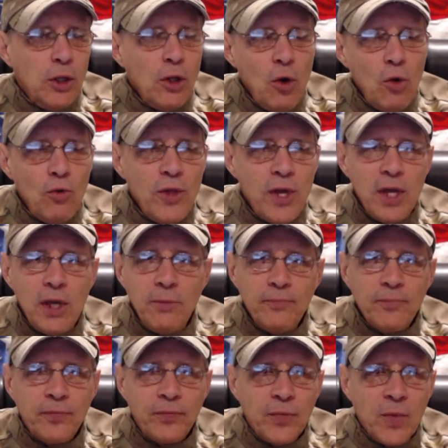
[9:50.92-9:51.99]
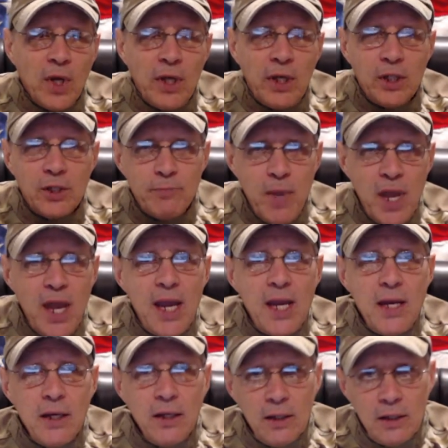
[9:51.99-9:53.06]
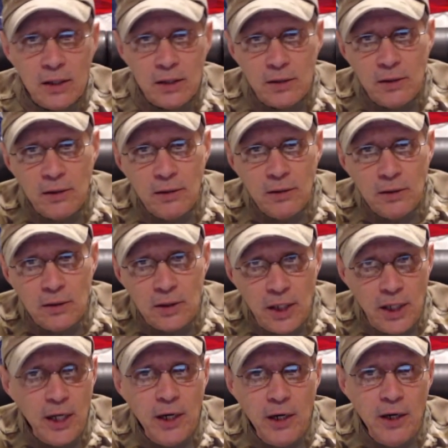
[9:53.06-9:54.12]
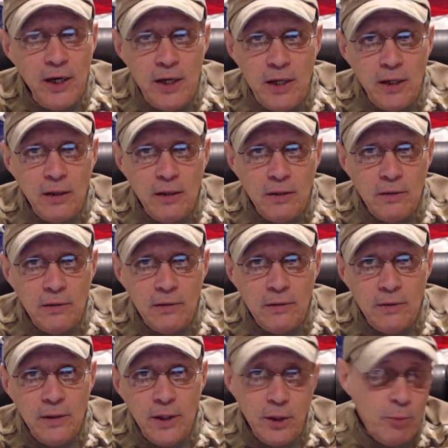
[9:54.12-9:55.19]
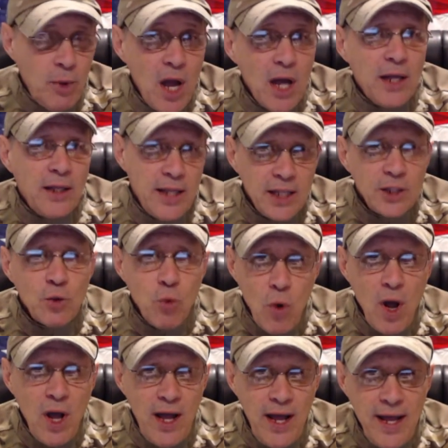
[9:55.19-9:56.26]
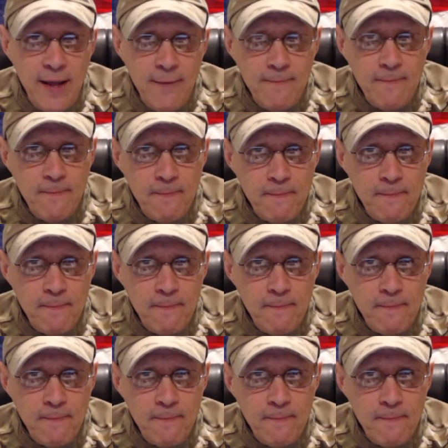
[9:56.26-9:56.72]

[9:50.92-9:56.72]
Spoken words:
clothing. It's made to carry in your pocket. That's why,